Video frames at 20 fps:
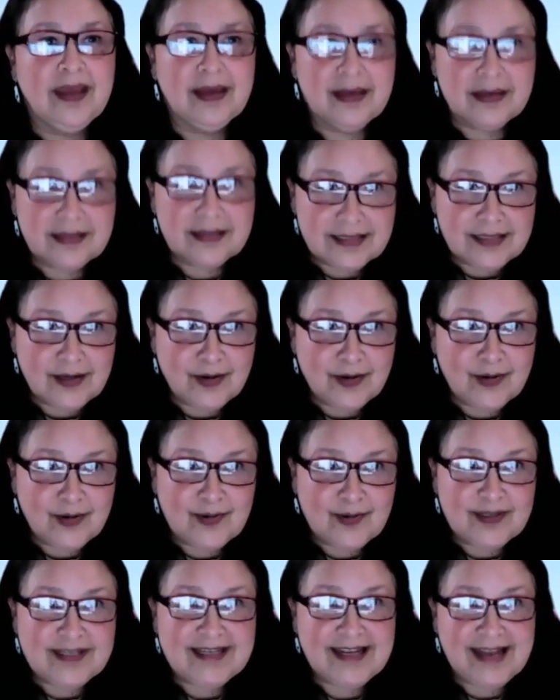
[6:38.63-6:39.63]
So
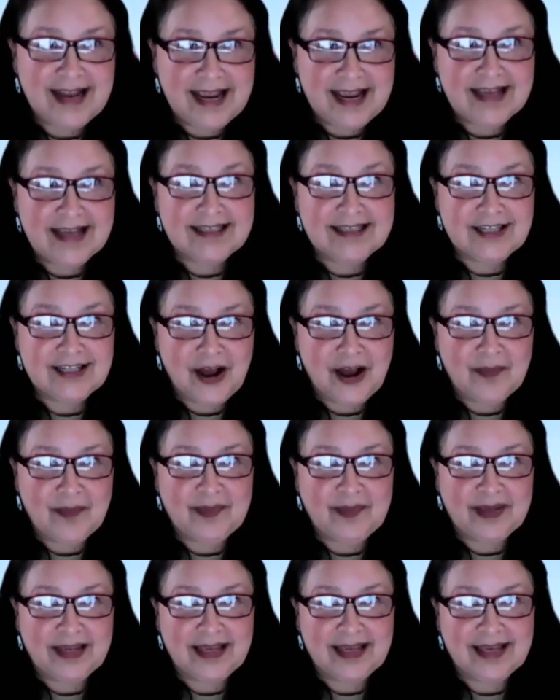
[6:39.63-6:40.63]
today's
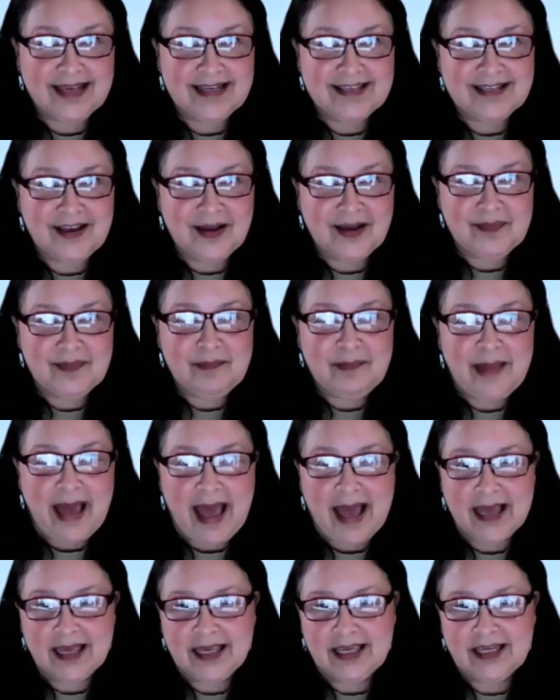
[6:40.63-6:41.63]
topic is on
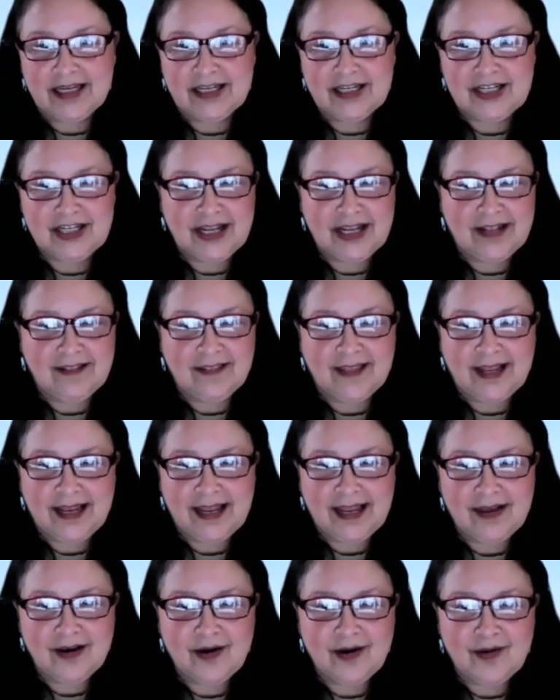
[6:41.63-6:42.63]
baggage and
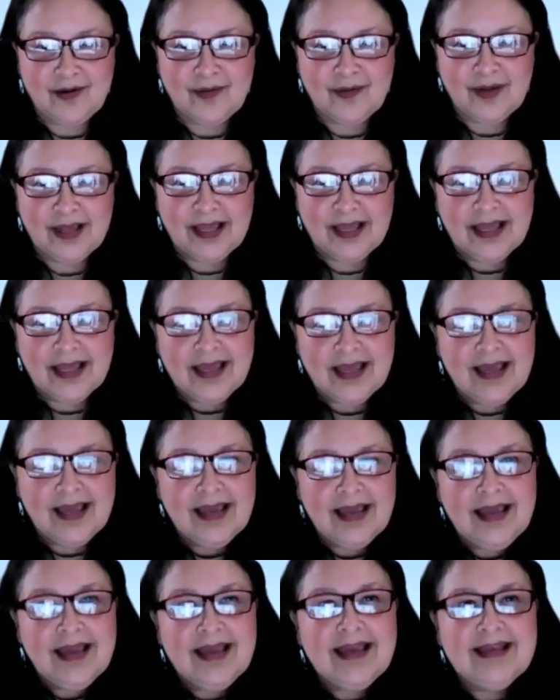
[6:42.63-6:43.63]
letting go.
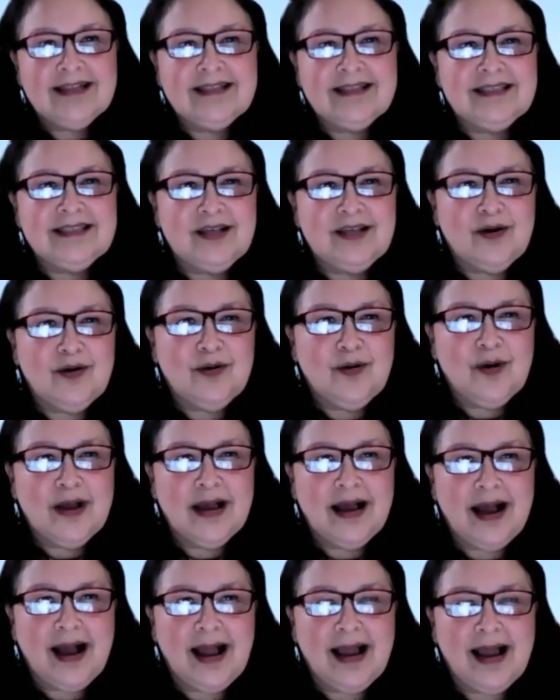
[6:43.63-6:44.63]
And so
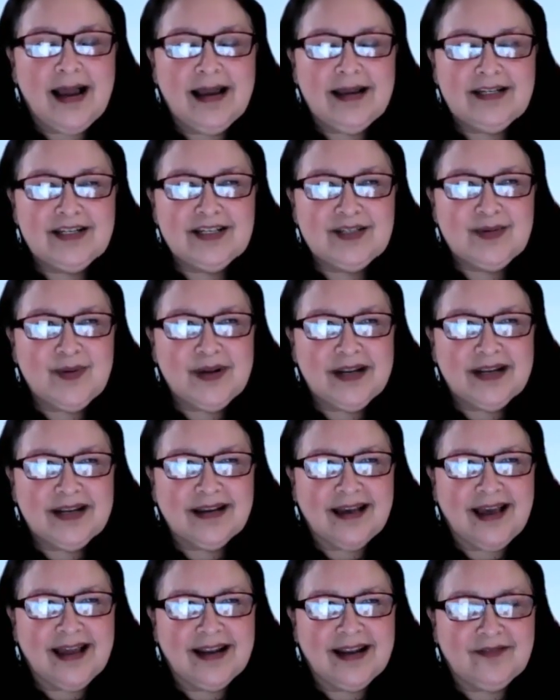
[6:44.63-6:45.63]
I just want
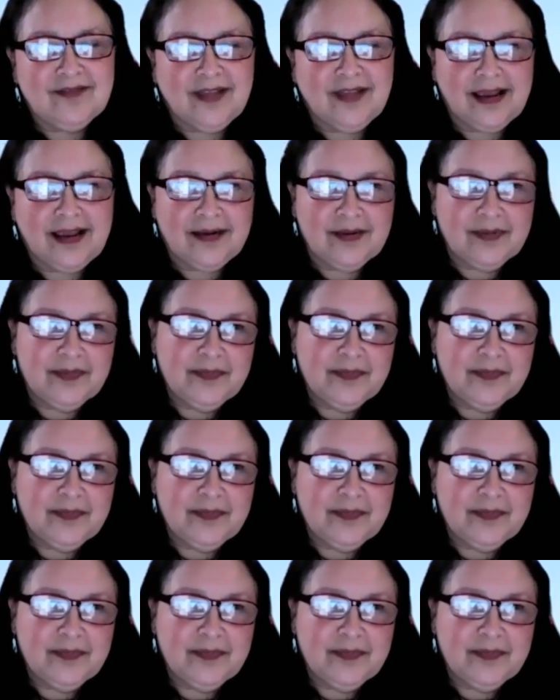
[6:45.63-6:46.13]
to kind of like,